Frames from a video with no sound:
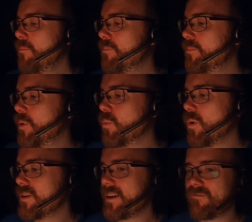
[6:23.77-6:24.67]
But
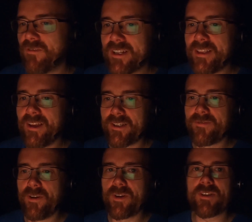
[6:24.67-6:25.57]
what I'd really like to
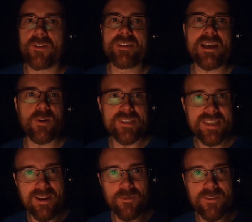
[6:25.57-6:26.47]
focus on now is
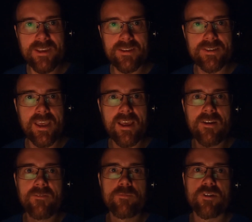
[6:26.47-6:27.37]
how things
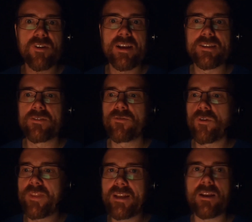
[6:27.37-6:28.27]
have progressed
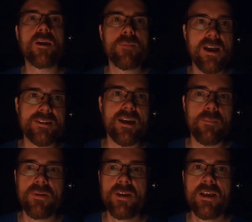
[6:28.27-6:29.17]
from that iPad
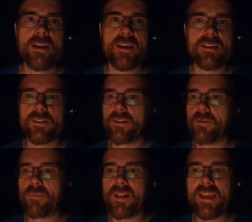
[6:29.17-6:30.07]
app
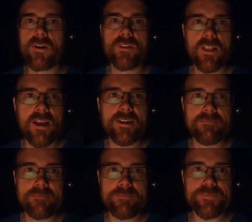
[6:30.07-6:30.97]
into playing online.
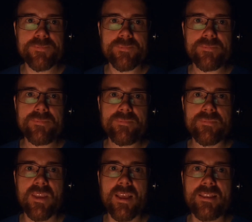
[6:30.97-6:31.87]

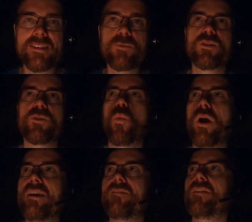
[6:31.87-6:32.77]
This was a
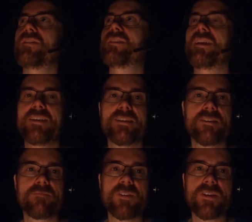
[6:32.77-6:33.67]
way of us
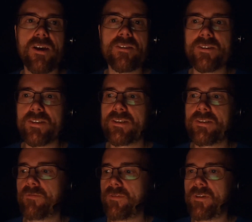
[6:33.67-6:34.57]
setting the colors
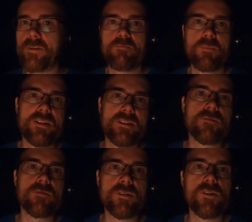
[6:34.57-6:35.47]
for
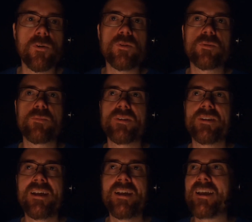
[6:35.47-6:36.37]
different notes, but
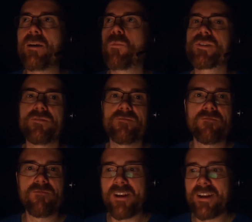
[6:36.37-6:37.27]
it
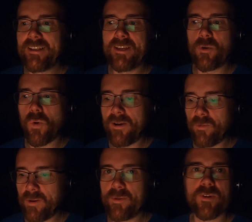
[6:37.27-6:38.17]
wasn't really quite
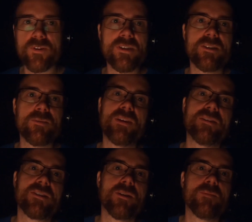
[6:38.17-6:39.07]
where we wanted it to be
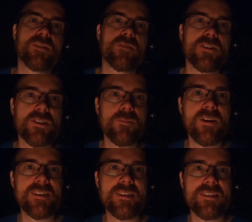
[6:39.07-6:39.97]
in terms of
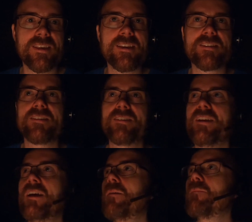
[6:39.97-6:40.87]
customizing things, and
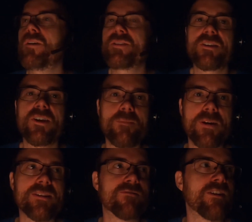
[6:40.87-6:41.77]
passing an
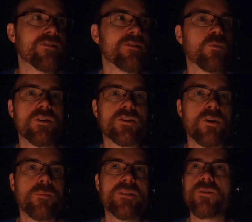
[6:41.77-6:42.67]
iPad around in a
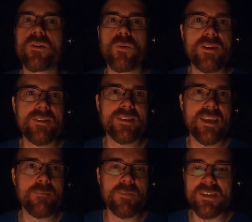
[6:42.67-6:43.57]
workshop is not quite the
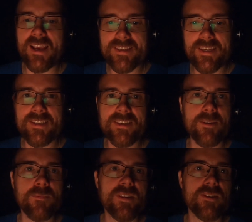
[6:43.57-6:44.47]
same as accessing
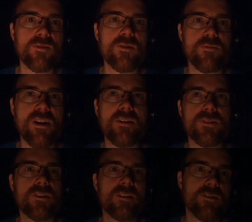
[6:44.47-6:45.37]
something through a
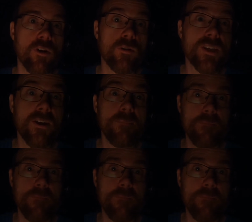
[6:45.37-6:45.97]
browser in your own time.